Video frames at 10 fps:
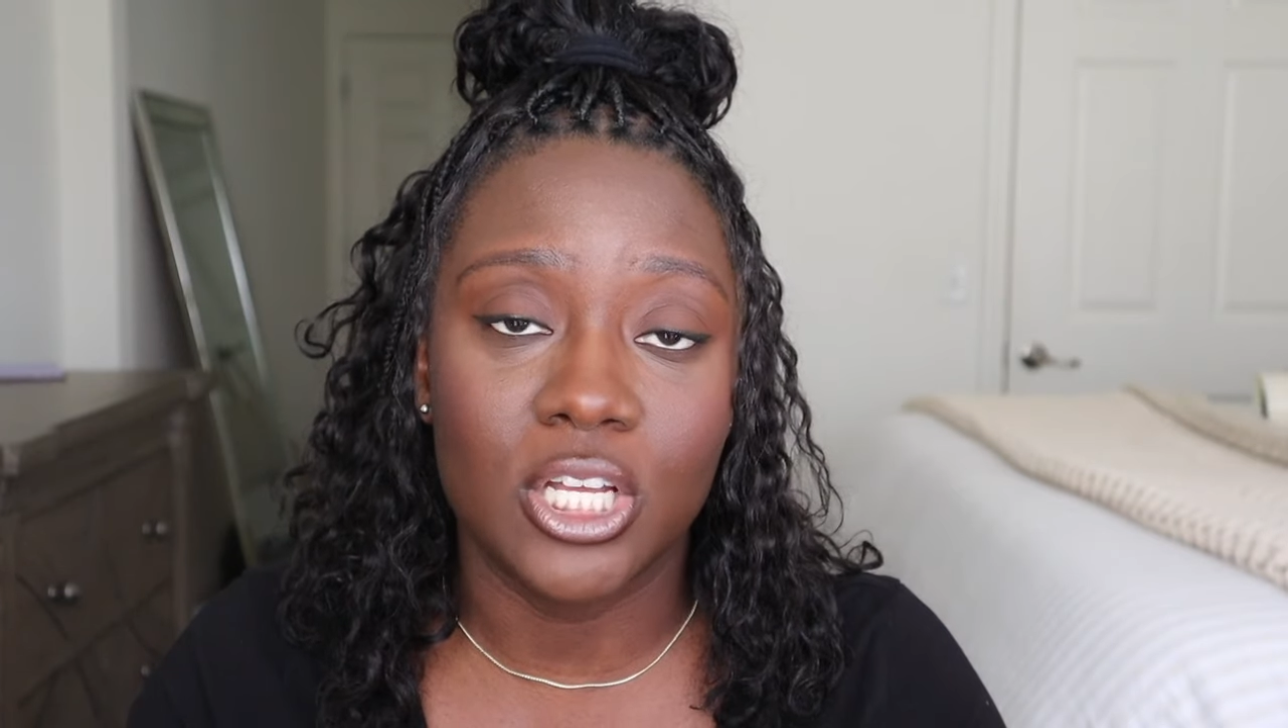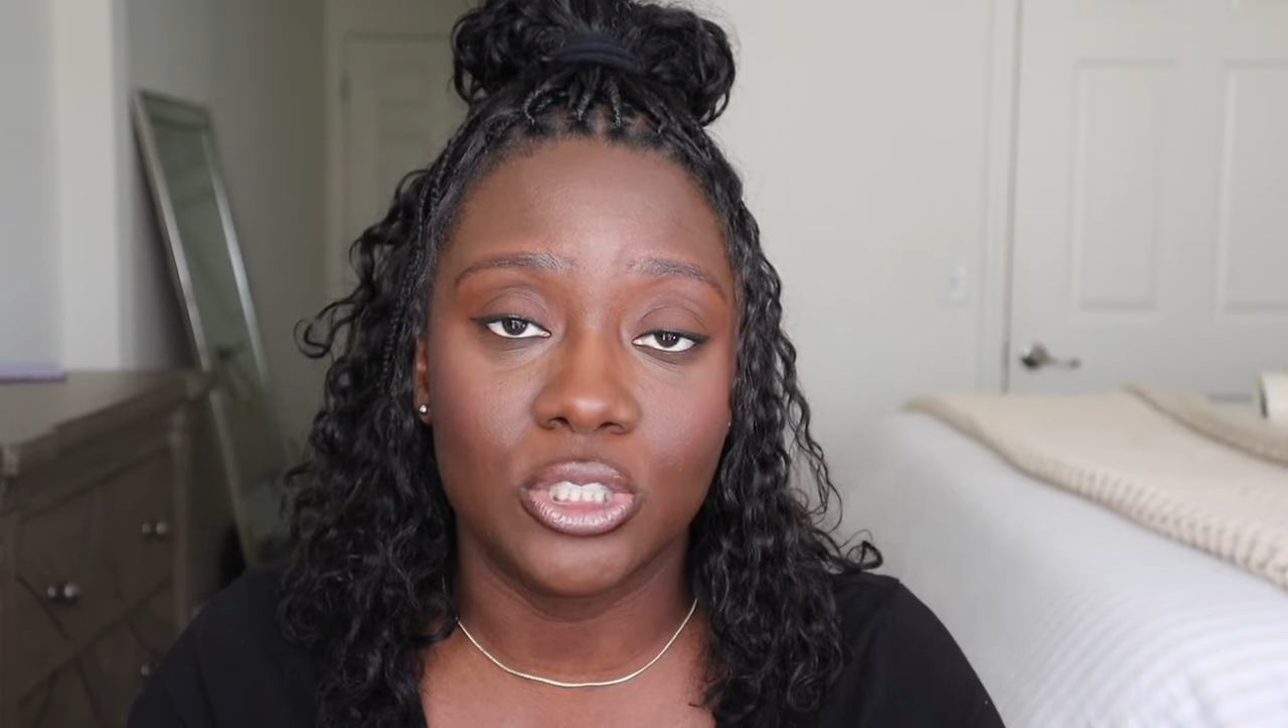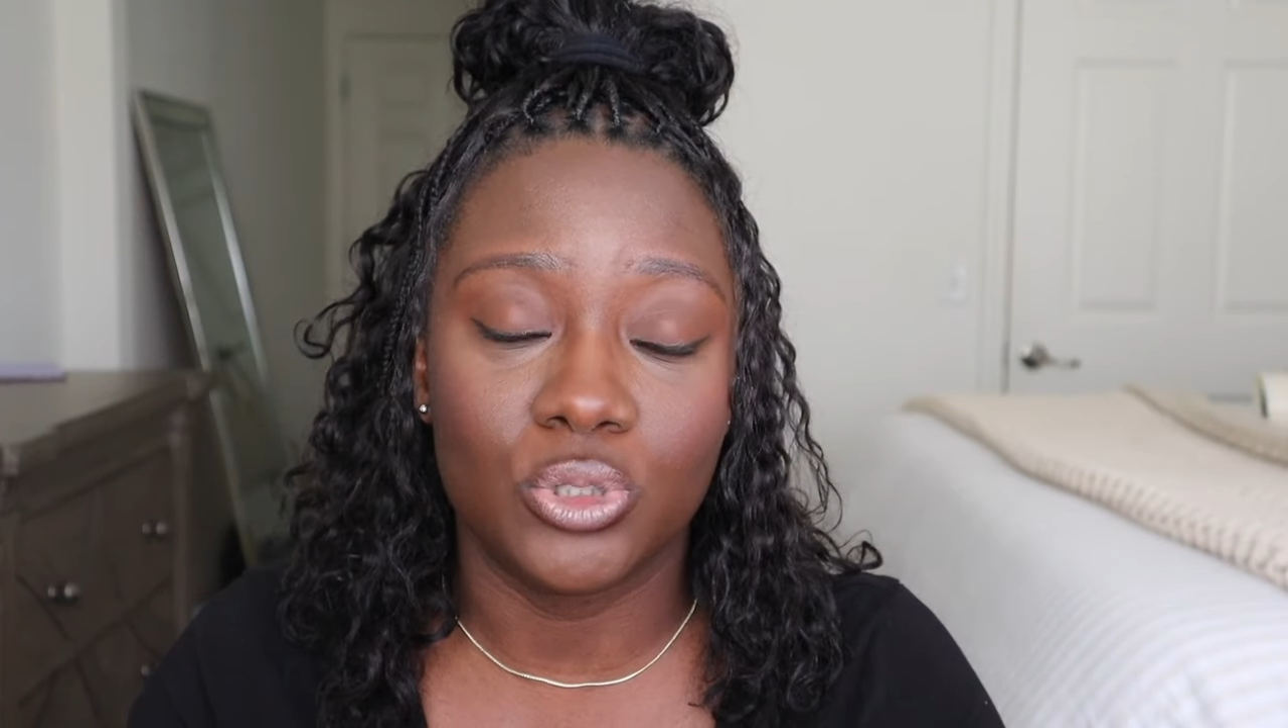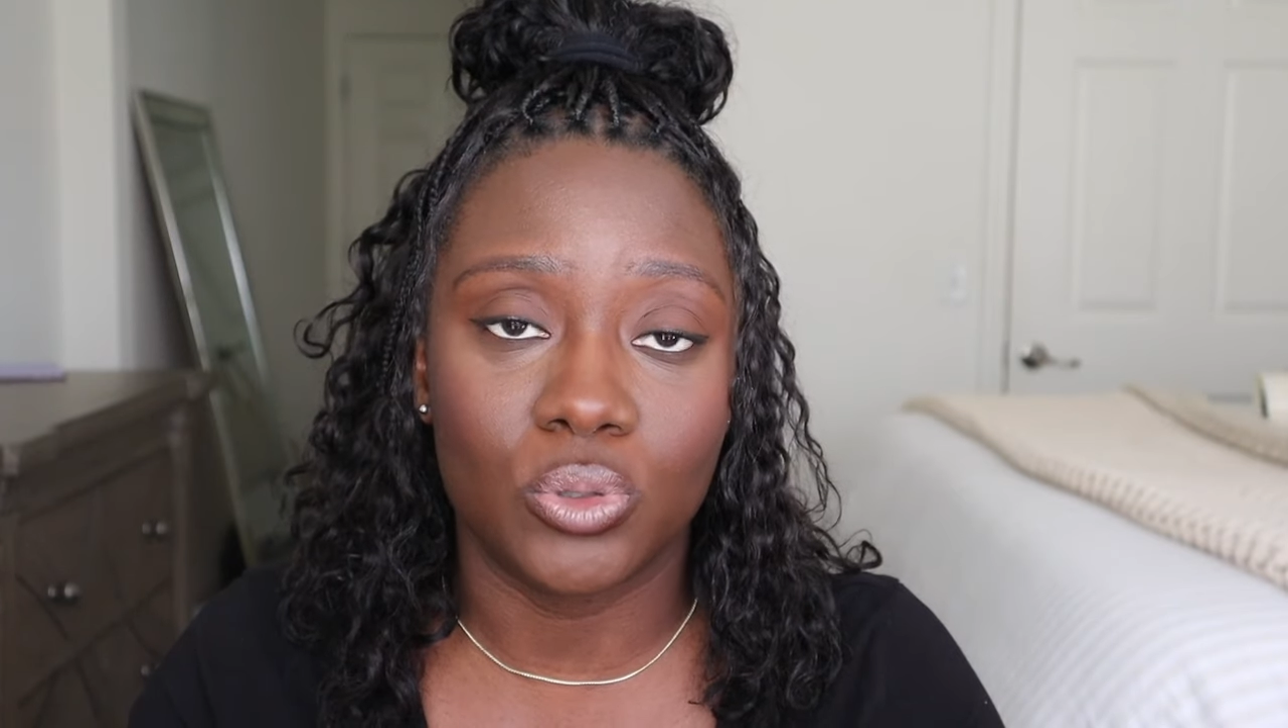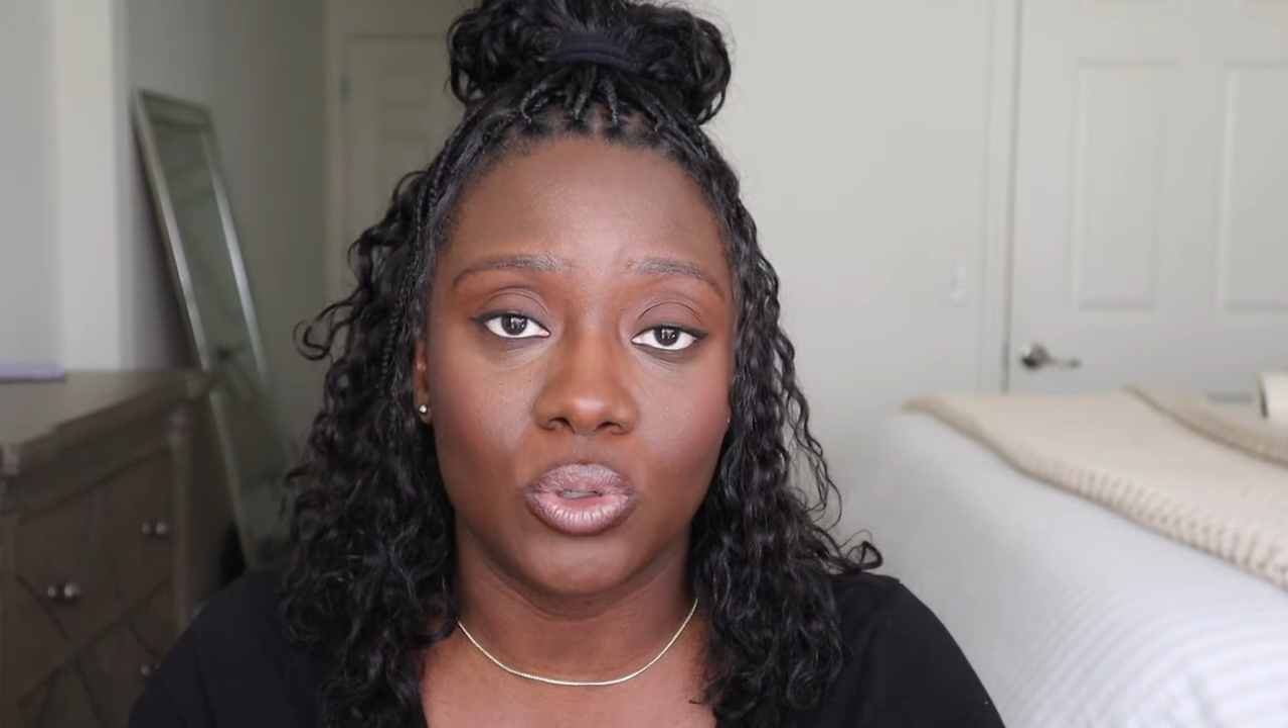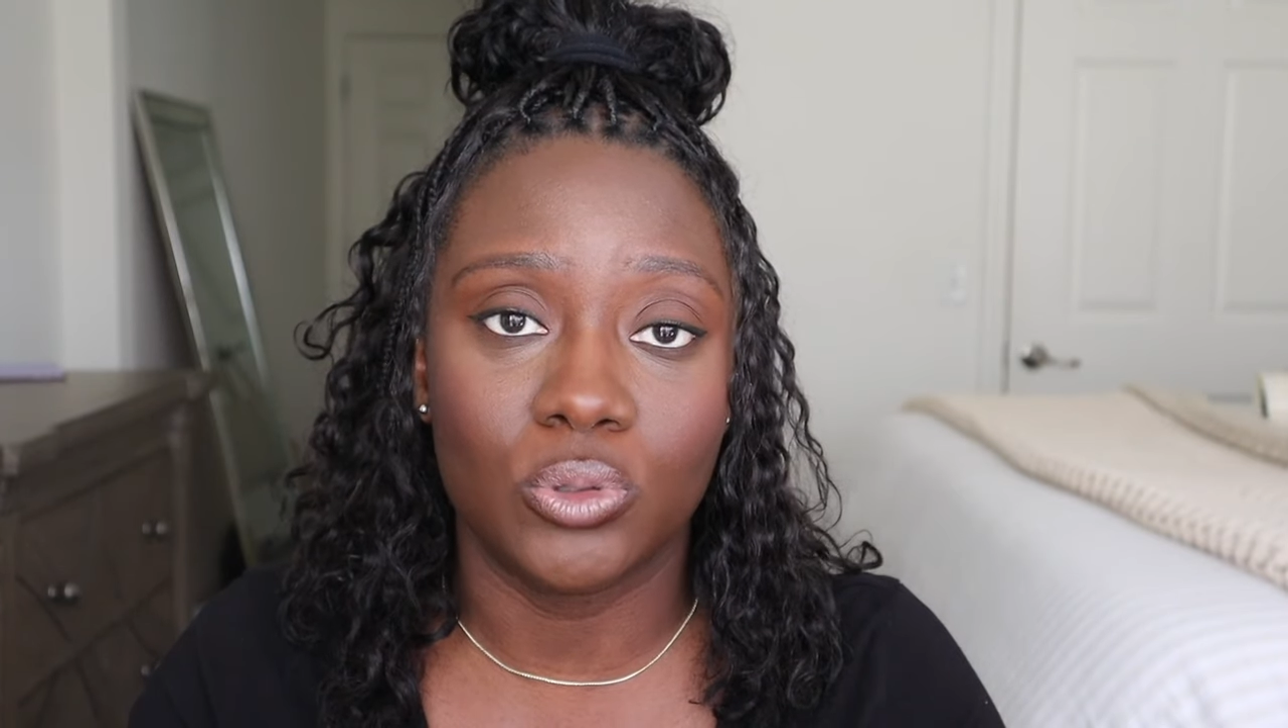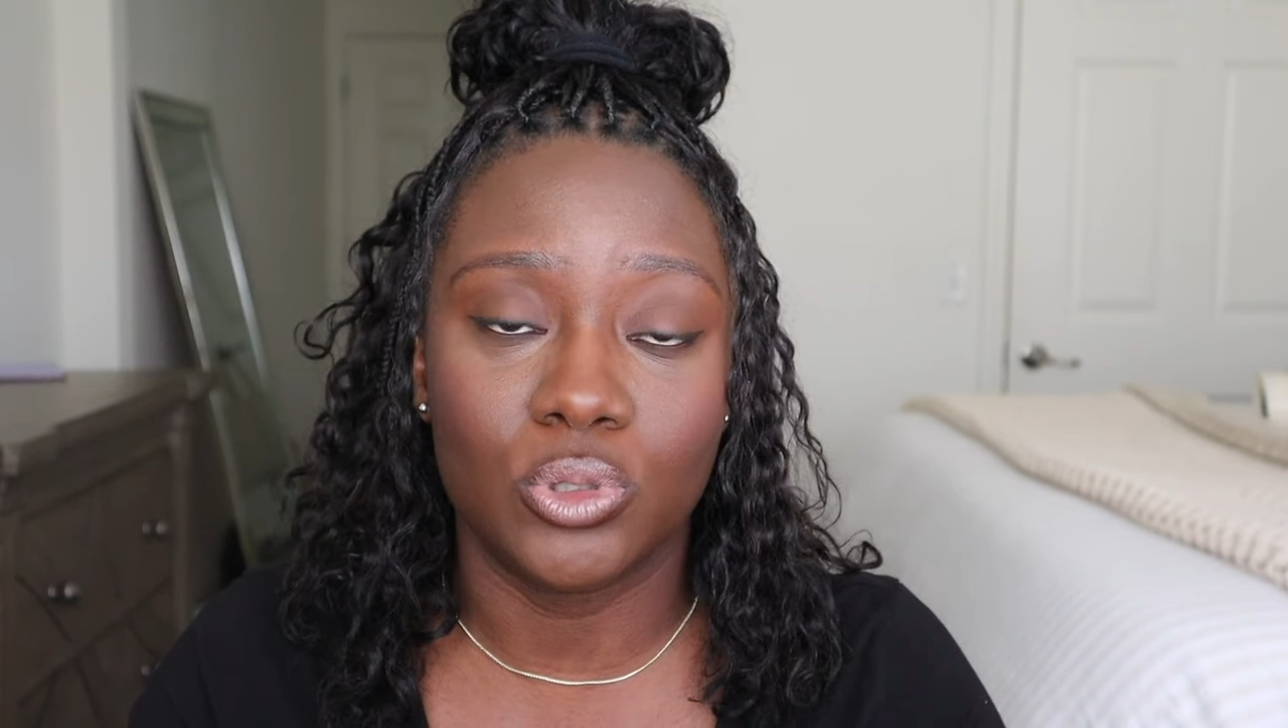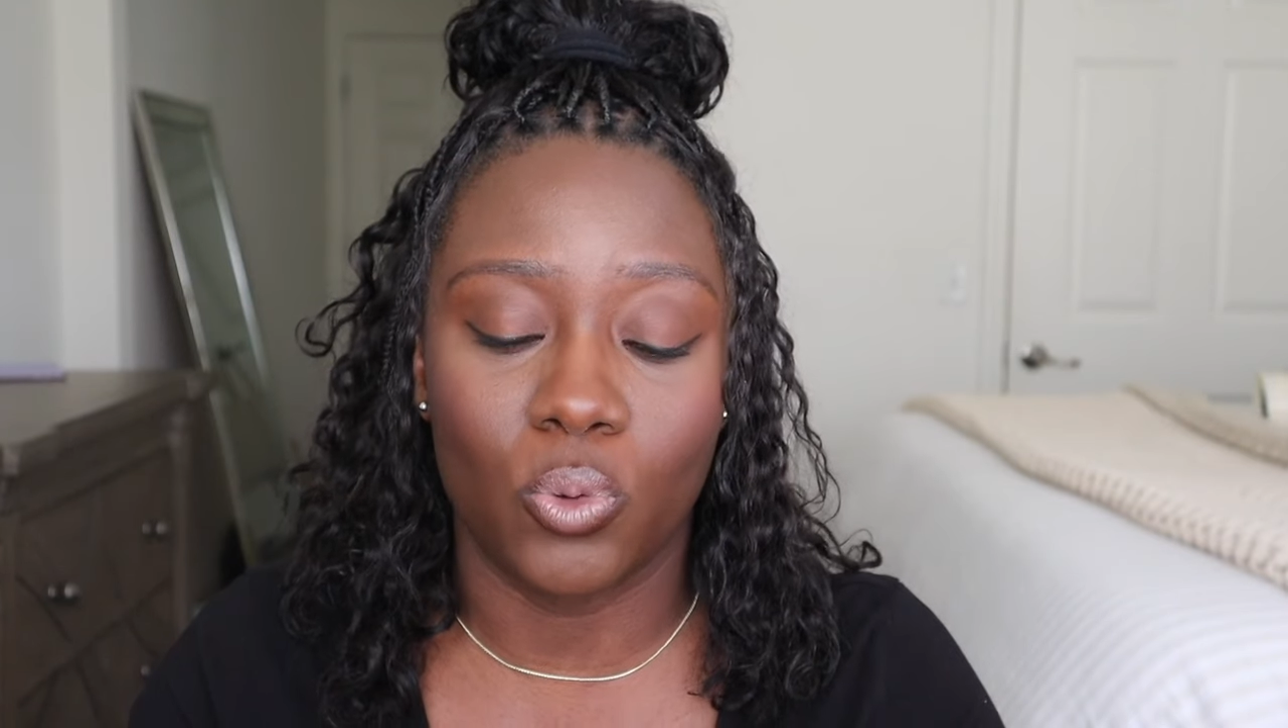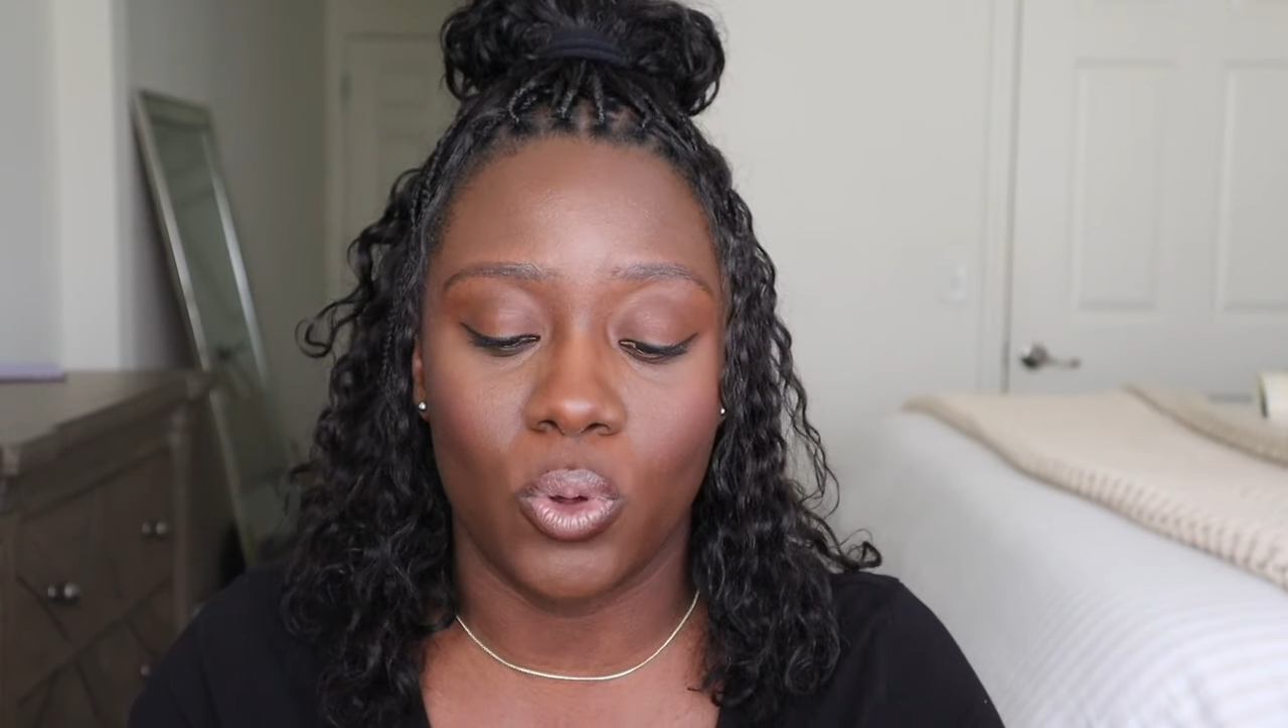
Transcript: controls